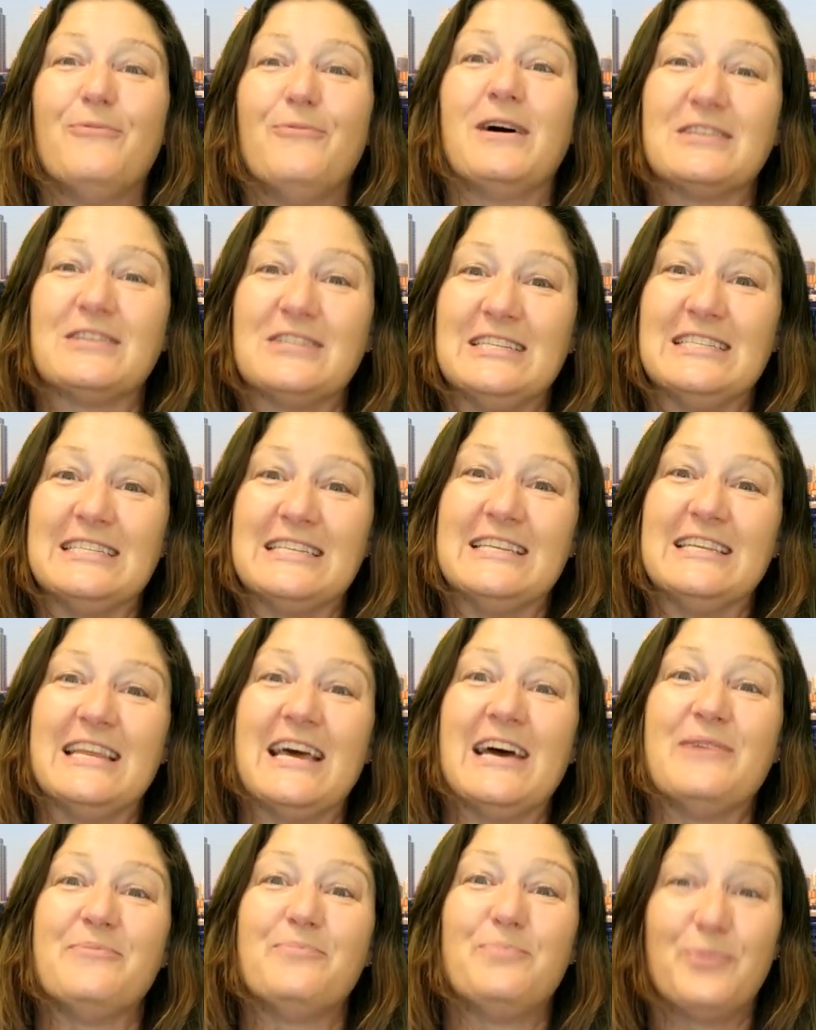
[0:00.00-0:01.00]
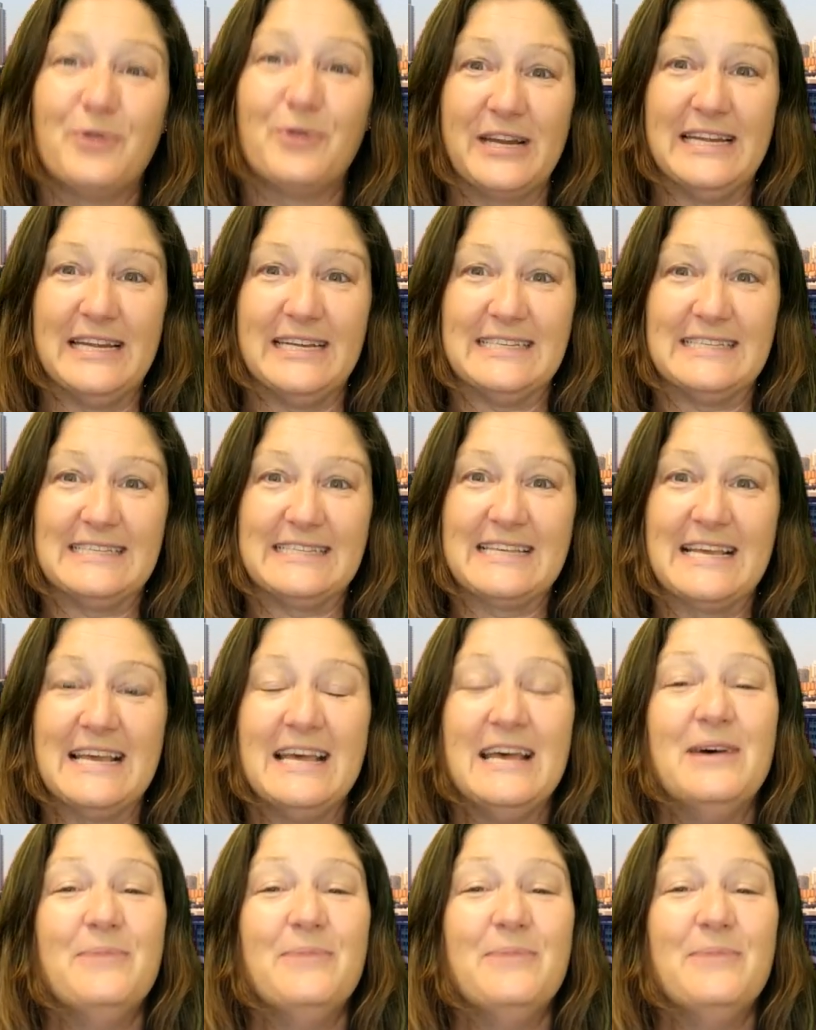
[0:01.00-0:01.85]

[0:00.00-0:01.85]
Washington a breeze.